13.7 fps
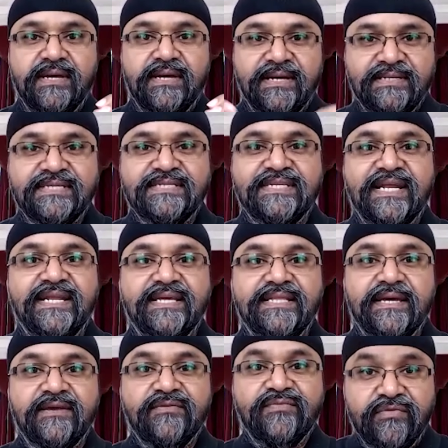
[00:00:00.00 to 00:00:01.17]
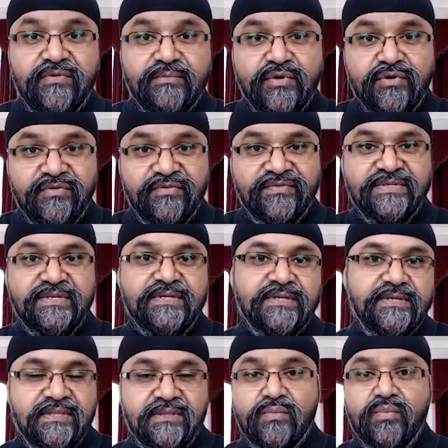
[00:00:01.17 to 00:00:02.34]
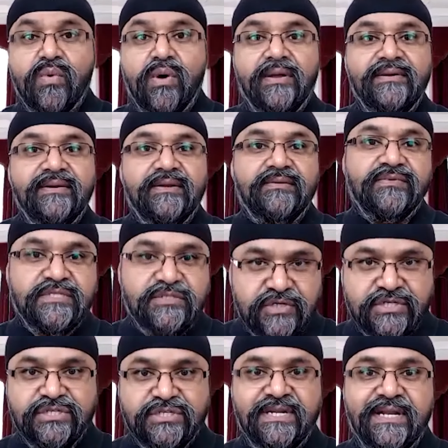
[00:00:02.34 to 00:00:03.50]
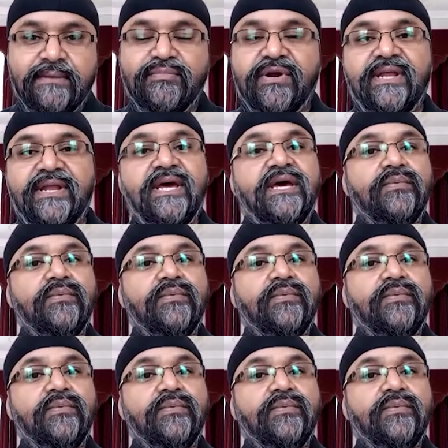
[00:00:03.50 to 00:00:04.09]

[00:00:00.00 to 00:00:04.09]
understanding that if we removed the one restriction in our brain,